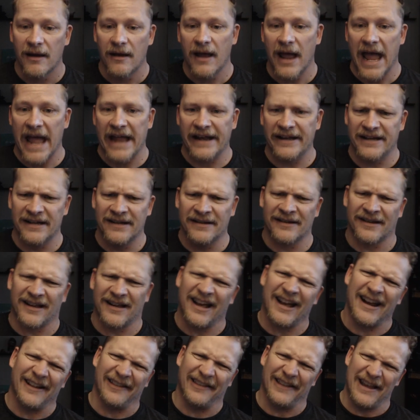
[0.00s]
and didn't
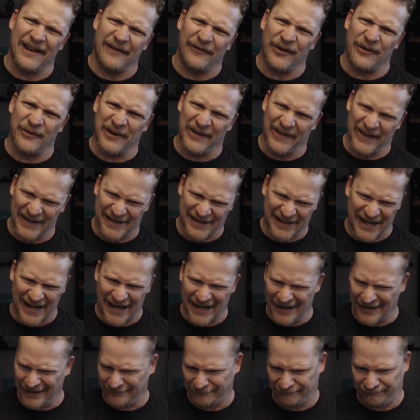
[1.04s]
kind of leave you in this kind
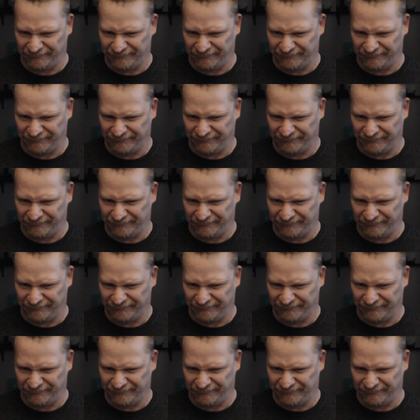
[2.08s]
of